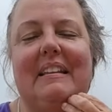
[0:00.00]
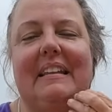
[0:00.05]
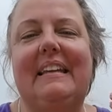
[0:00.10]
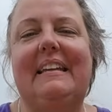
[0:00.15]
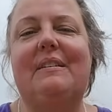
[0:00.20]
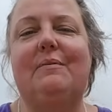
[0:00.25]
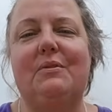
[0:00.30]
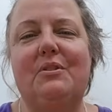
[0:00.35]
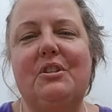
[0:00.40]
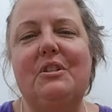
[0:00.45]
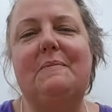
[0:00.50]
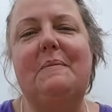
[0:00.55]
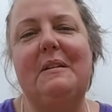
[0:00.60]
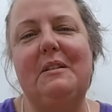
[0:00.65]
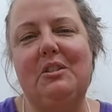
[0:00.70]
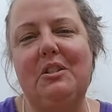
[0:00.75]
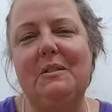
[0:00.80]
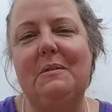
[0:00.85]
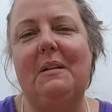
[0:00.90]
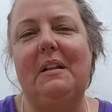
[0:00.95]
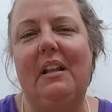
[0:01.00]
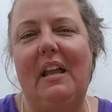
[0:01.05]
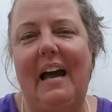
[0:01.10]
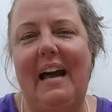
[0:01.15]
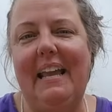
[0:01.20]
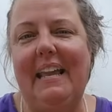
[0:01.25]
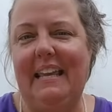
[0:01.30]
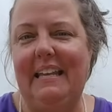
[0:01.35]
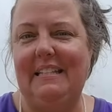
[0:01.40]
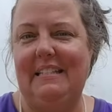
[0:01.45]
Like it would just it's just a lot
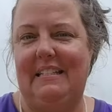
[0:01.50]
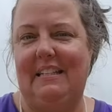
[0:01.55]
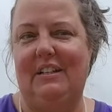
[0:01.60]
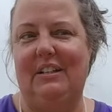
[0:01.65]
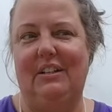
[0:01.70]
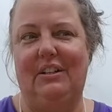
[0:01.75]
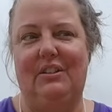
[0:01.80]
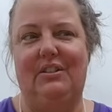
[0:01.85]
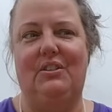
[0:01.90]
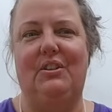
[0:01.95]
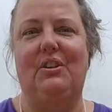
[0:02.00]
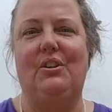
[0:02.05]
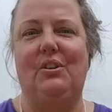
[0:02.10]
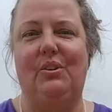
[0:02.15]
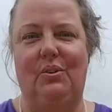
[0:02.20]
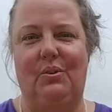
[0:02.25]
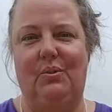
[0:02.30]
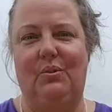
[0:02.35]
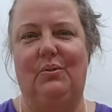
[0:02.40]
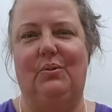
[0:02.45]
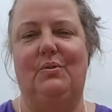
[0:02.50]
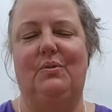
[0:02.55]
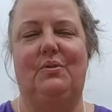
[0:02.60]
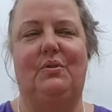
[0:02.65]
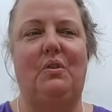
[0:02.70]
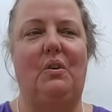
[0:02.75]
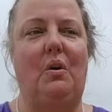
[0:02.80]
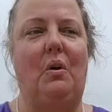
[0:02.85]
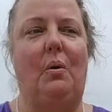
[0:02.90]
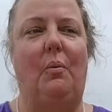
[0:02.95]
easier to use
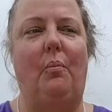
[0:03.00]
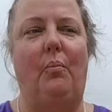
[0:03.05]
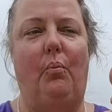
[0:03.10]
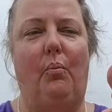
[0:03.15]
um,